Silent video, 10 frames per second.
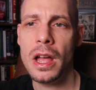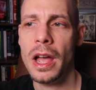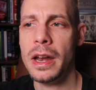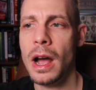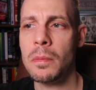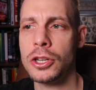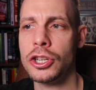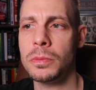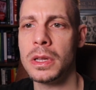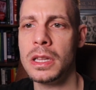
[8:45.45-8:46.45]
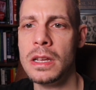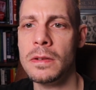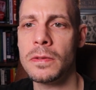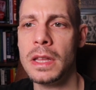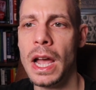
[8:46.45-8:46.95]
and how much you
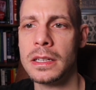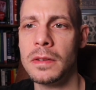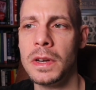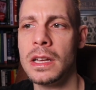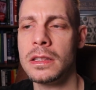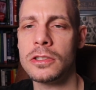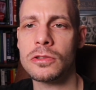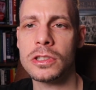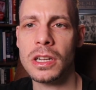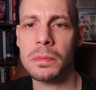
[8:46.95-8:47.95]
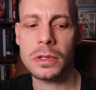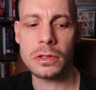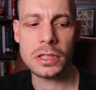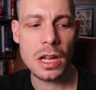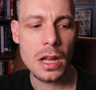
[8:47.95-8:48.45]
believe the activity at these
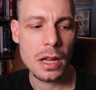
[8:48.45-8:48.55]
receptors